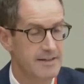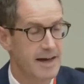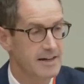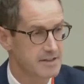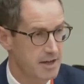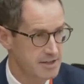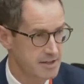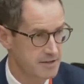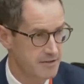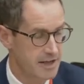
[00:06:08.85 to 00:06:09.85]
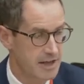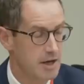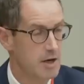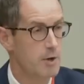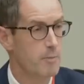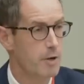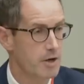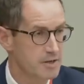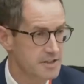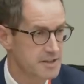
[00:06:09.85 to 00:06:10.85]
that is license fee,
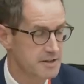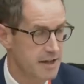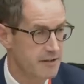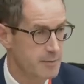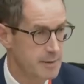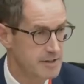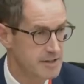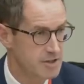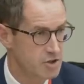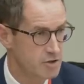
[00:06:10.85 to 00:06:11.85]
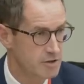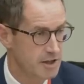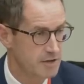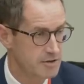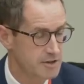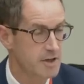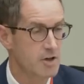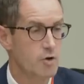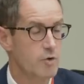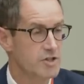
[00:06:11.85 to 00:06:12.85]
plus they have BBC Studios,
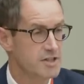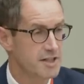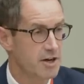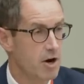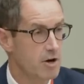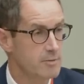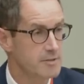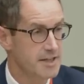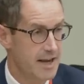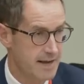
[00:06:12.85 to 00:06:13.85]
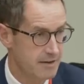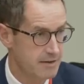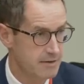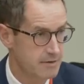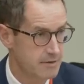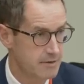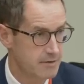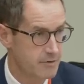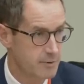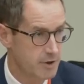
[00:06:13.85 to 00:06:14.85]
which is at arm's length
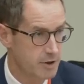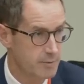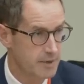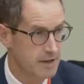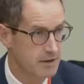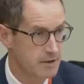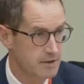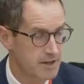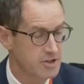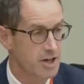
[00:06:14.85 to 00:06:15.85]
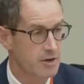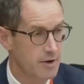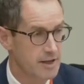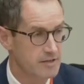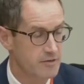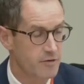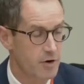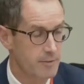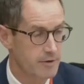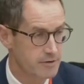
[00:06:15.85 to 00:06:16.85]
from the company that generates
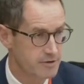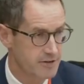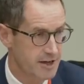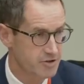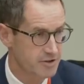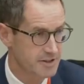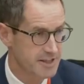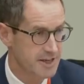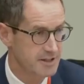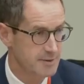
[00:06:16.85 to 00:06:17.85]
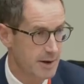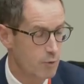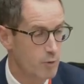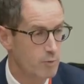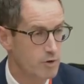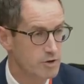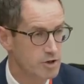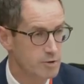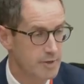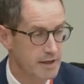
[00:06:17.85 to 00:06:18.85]
from their international sales about
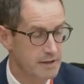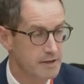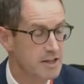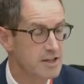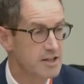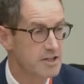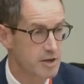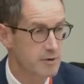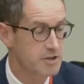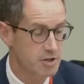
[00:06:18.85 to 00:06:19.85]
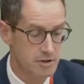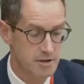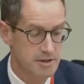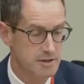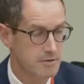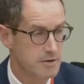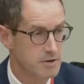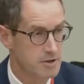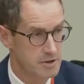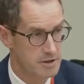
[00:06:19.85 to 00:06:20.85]
1.2 billion. So it does,
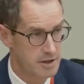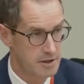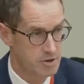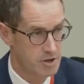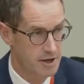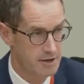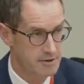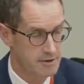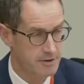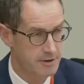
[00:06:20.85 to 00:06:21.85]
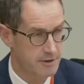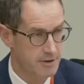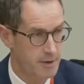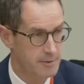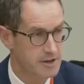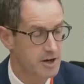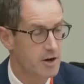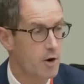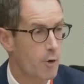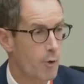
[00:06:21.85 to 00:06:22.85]
to the chair's earlier comment,
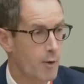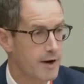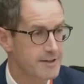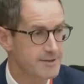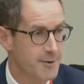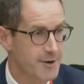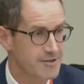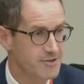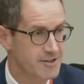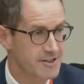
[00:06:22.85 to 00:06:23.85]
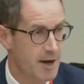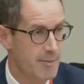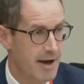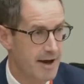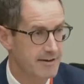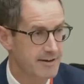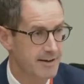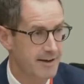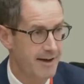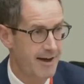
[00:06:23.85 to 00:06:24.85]
raise questions about
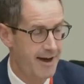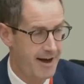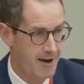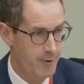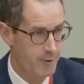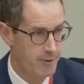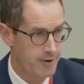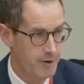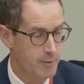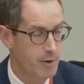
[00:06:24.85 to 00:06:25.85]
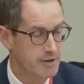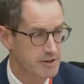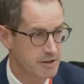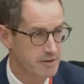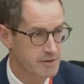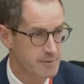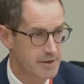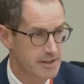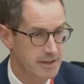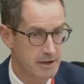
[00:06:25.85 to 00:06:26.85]
how public service
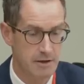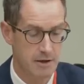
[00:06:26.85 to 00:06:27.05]
media